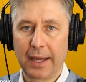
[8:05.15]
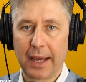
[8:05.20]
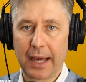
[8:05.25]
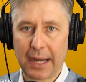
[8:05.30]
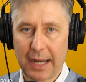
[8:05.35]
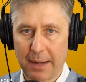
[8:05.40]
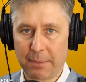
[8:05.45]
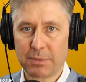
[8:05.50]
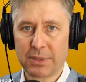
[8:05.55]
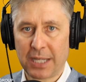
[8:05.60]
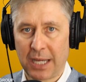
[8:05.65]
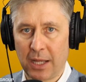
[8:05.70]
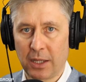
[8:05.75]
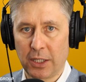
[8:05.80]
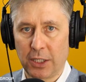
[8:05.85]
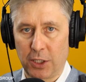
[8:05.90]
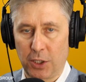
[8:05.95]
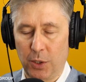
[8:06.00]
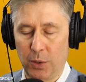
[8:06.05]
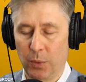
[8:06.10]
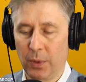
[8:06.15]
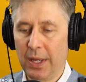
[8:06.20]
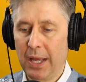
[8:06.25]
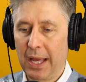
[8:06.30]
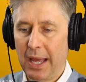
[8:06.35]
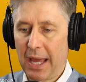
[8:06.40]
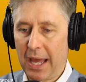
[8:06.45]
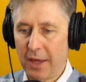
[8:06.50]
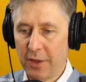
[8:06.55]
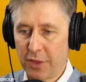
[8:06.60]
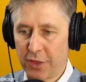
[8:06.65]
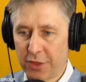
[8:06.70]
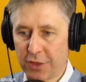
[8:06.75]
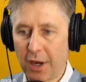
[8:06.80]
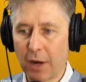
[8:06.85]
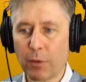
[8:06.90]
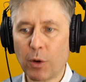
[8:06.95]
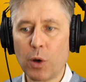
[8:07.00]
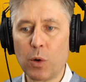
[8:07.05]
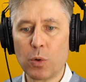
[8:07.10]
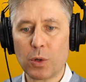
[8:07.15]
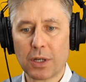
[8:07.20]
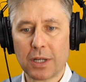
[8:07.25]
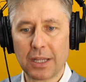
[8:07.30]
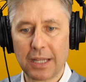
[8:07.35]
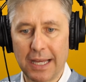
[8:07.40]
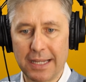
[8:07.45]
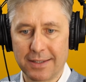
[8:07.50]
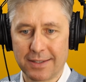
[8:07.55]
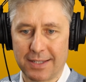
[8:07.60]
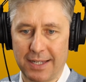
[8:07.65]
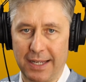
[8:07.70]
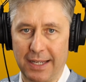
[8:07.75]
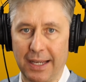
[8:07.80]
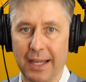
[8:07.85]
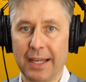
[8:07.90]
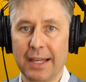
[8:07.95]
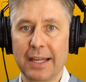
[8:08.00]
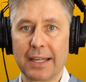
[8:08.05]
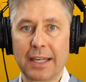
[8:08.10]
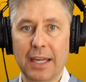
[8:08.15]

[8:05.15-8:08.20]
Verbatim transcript: And I'm telling you, a thorough cleansing